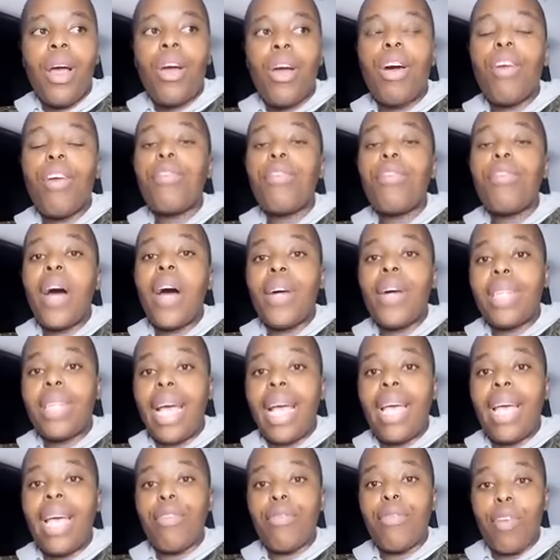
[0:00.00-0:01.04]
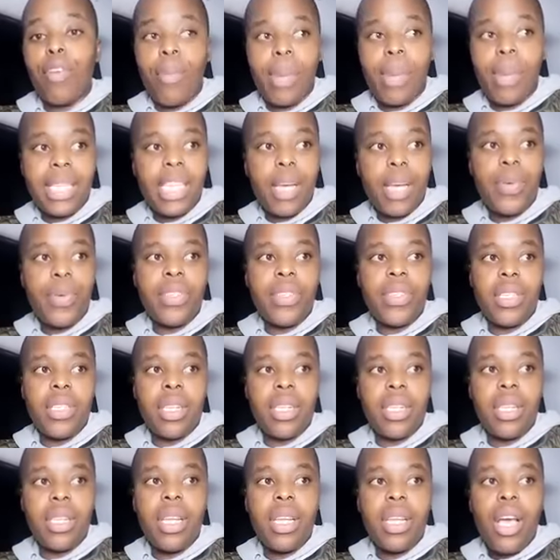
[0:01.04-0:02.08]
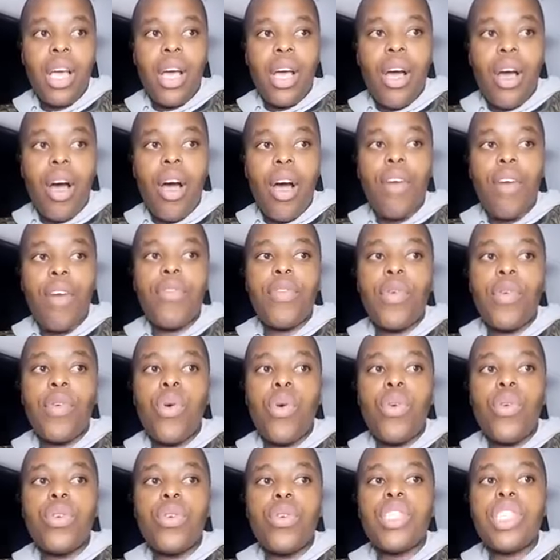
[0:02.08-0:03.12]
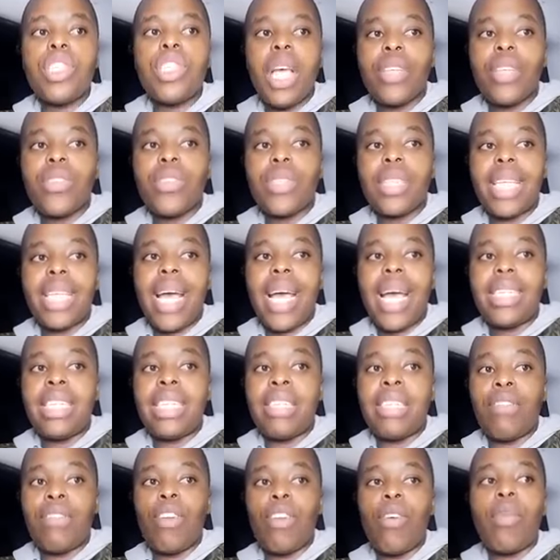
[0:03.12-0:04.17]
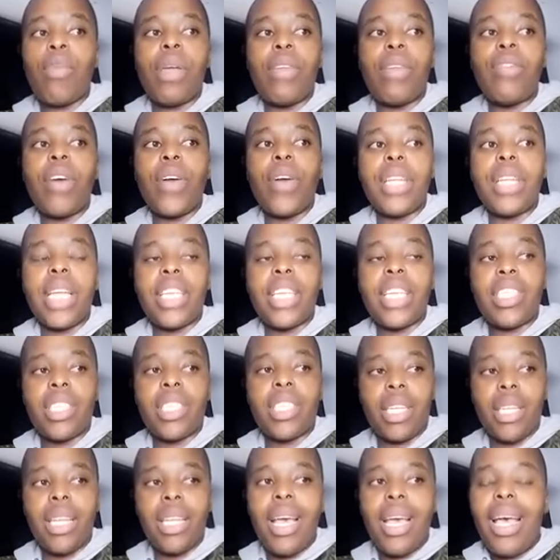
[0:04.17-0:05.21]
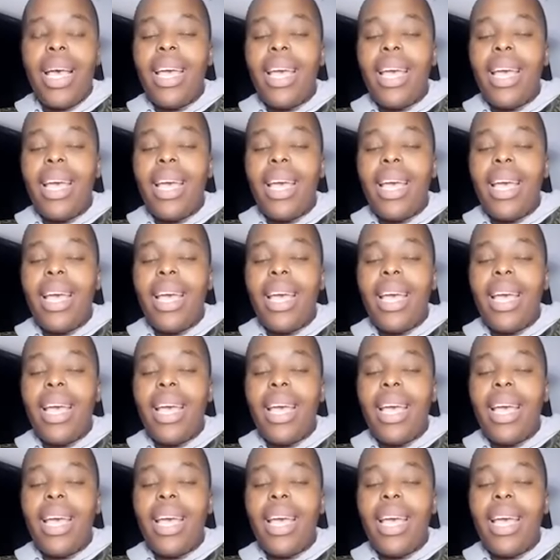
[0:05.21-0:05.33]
co-founder and former chairperson of Ulucha Society Development Foundation.